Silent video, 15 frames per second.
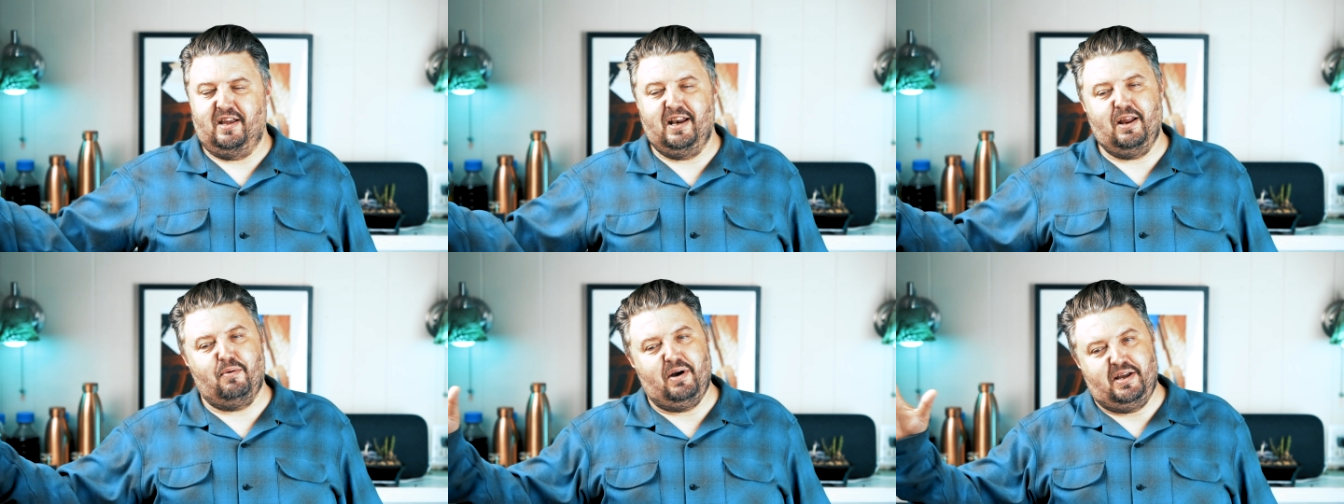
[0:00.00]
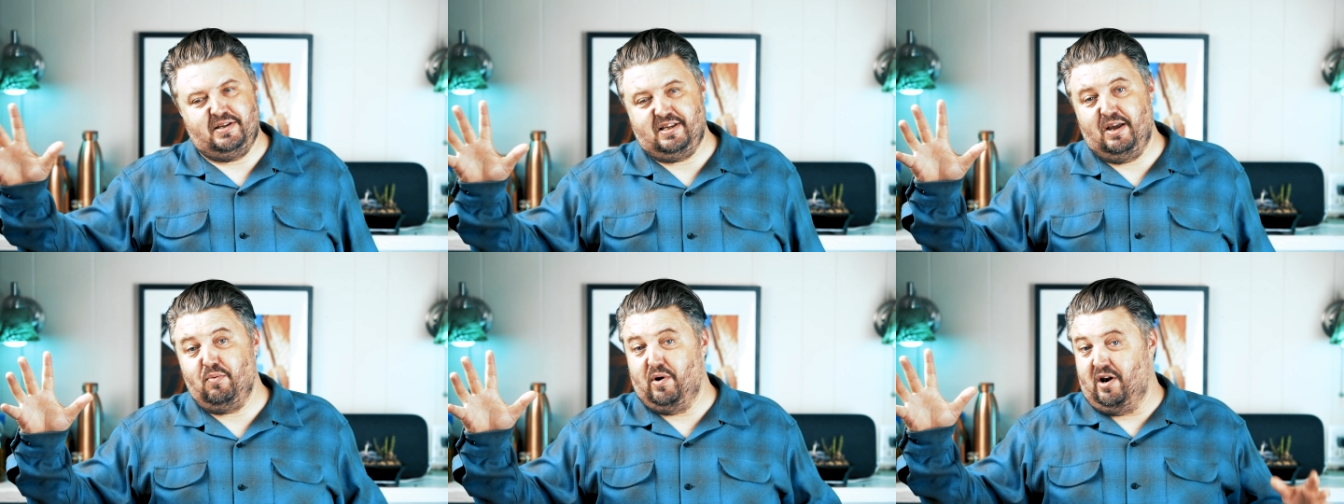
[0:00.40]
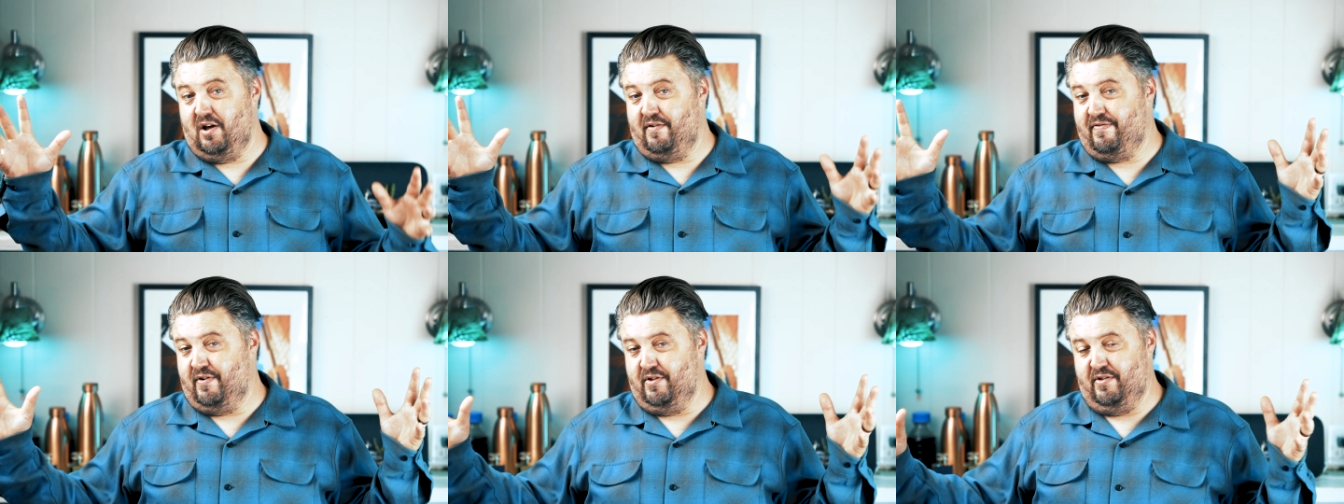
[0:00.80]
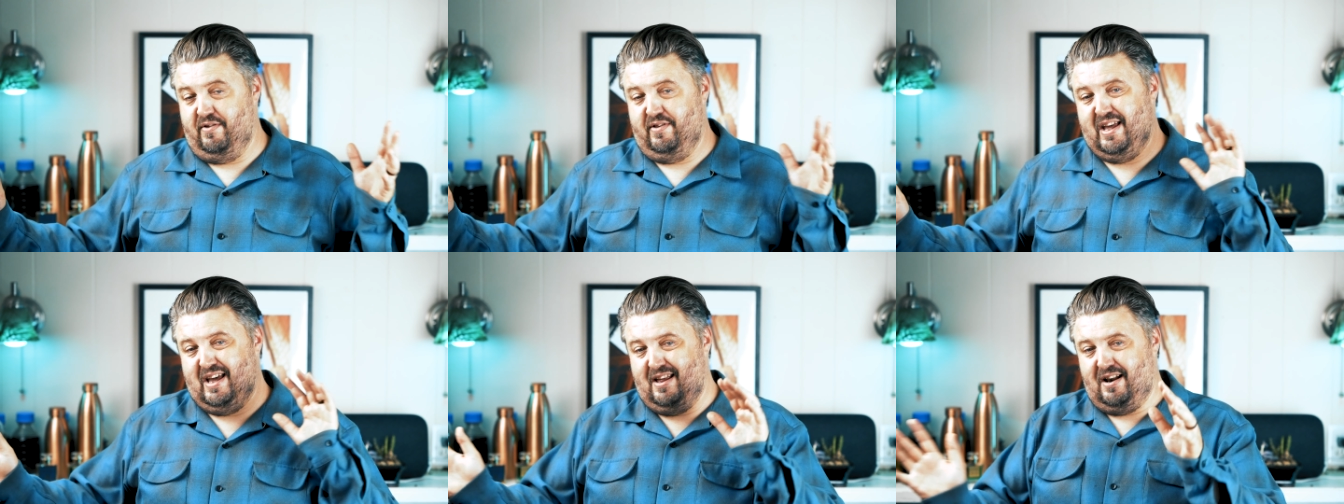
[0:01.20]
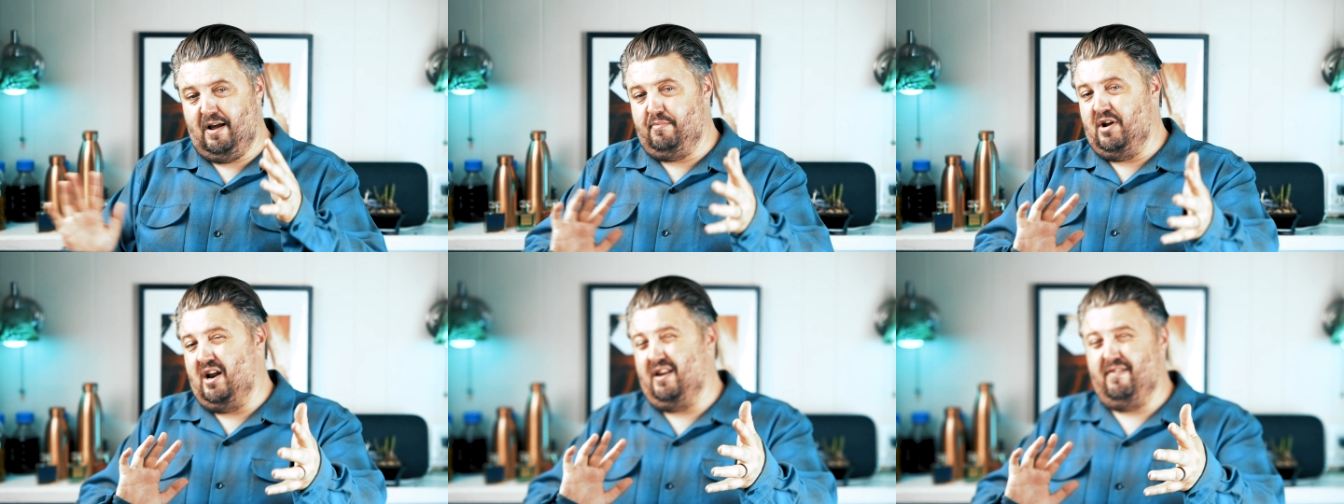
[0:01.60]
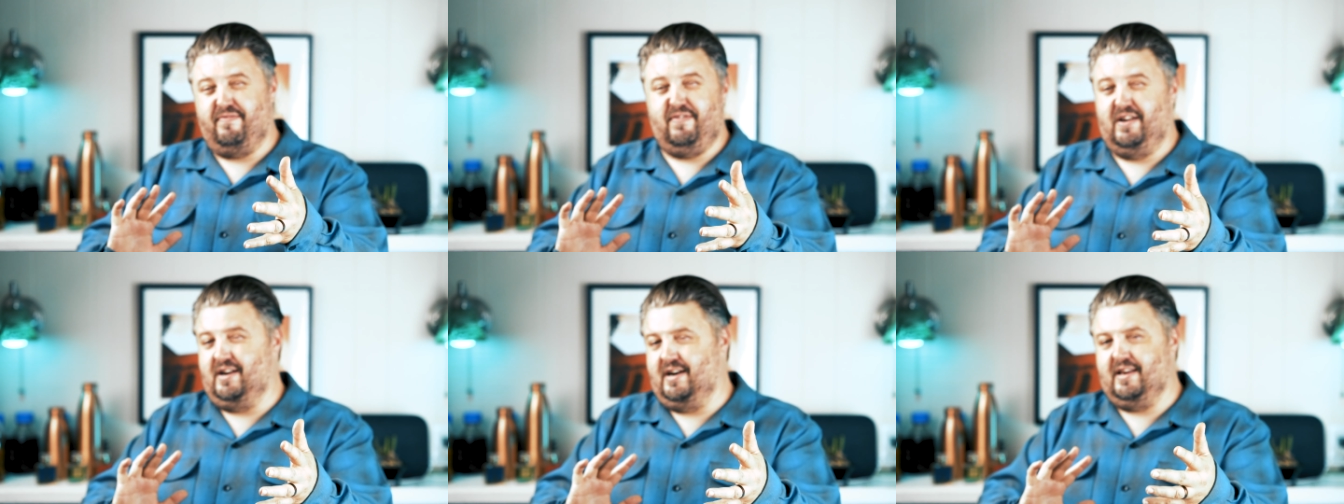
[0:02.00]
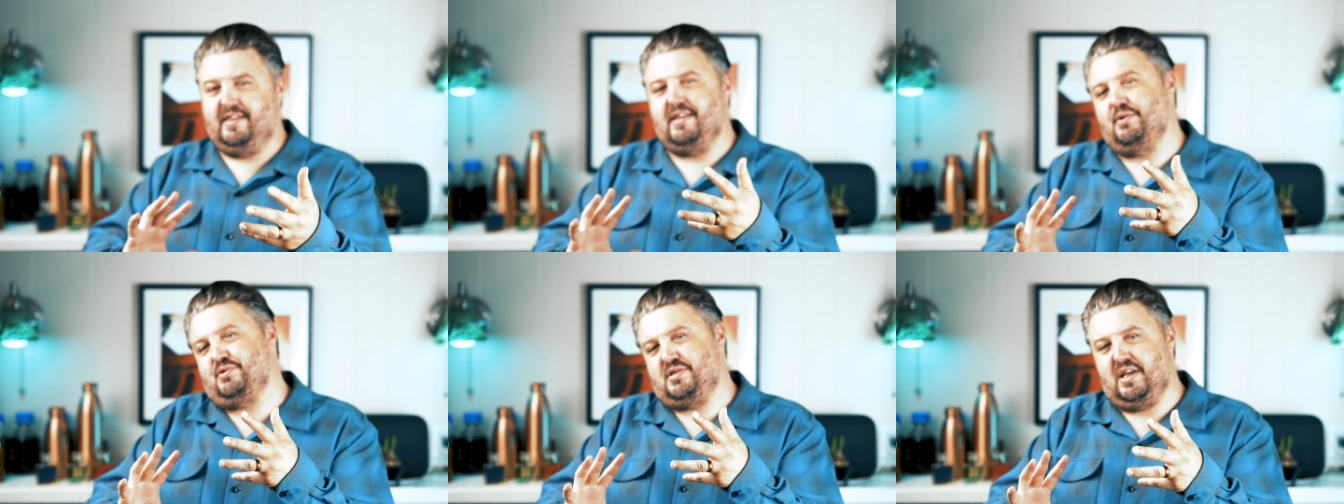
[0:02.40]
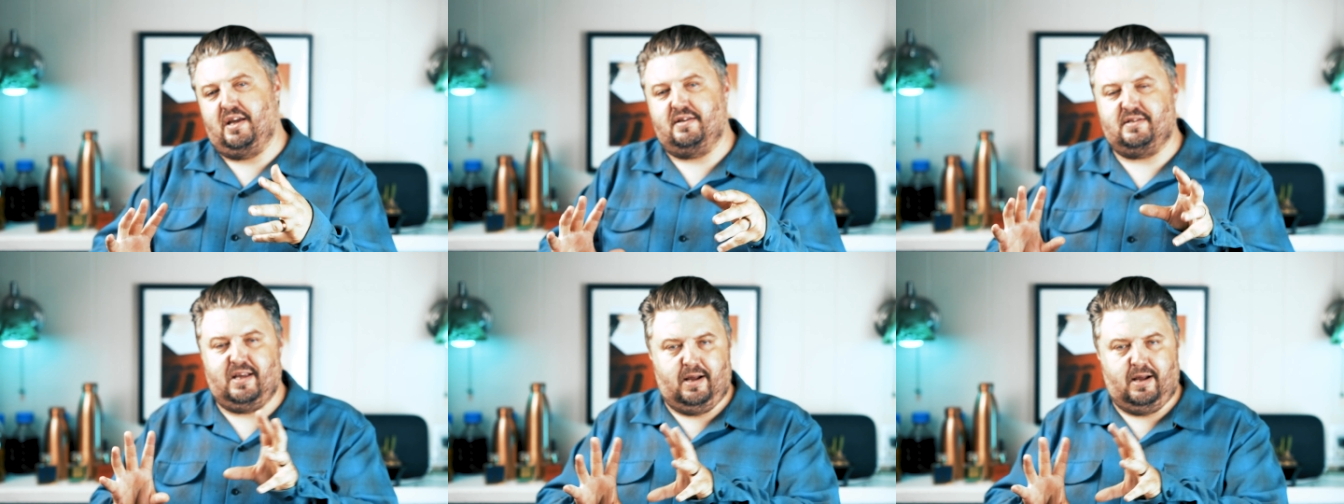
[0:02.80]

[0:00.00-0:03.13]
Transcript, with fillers: Anyways, it went on further than that. I'm not offended at those things